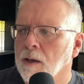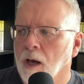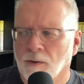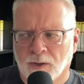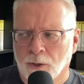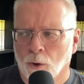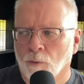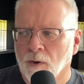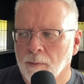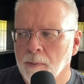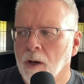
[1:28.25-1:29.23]
of a
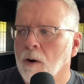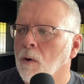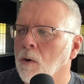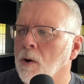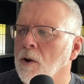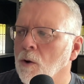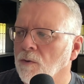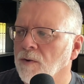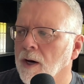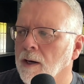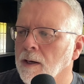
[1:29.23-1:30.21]
novum or
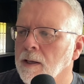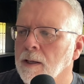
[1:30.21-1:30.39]
nova,